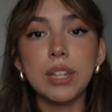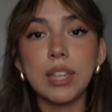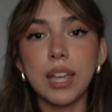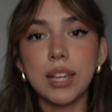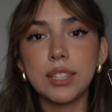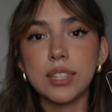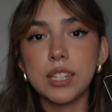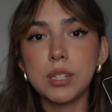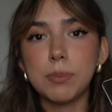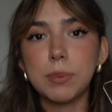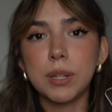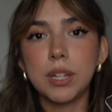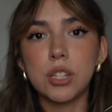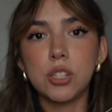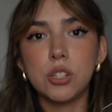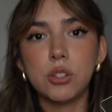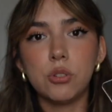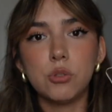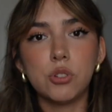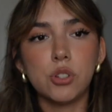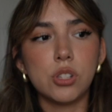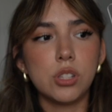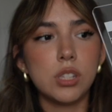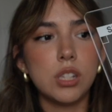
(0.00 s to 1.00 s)
like this because
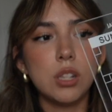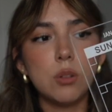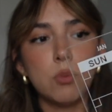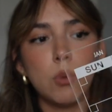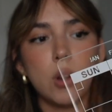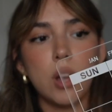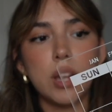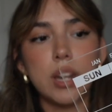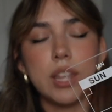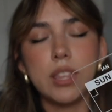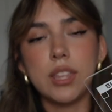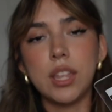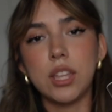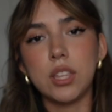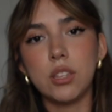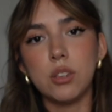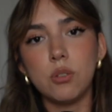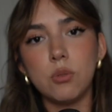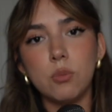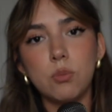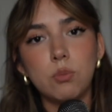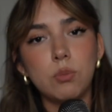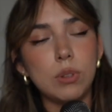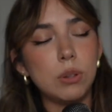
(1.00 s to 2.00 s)
you just need one and then
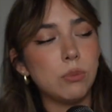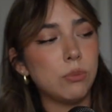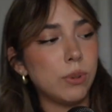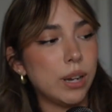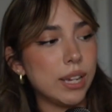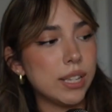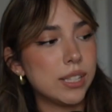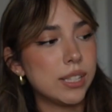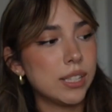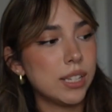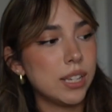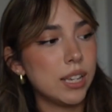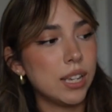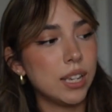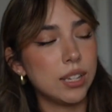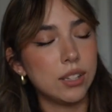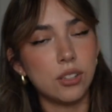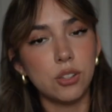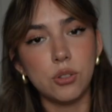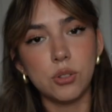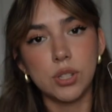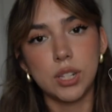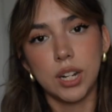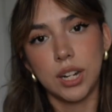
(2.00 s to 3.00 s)
you erase it
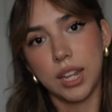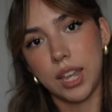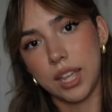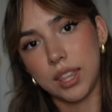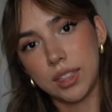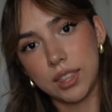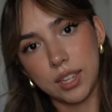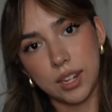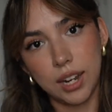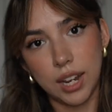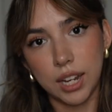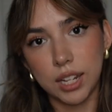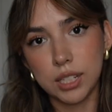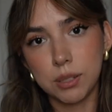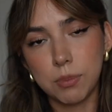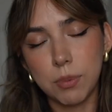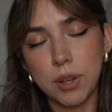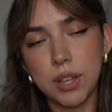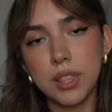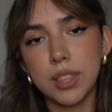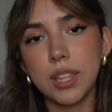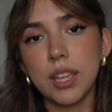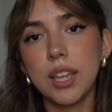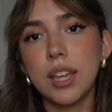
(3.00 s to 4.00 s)
and use it again the next
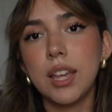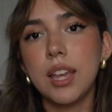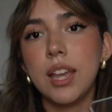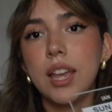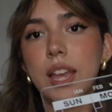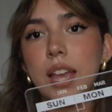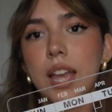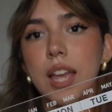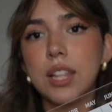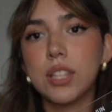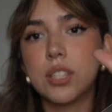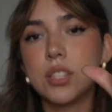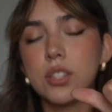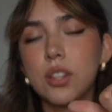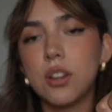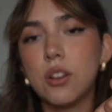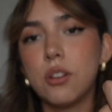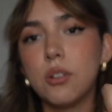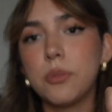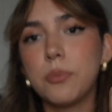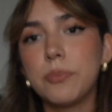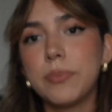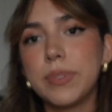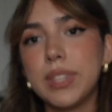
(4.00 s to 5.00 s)
month. And
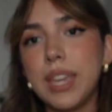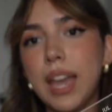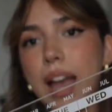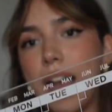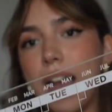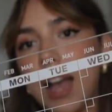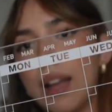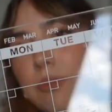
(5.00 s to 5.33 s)
so, yeah, I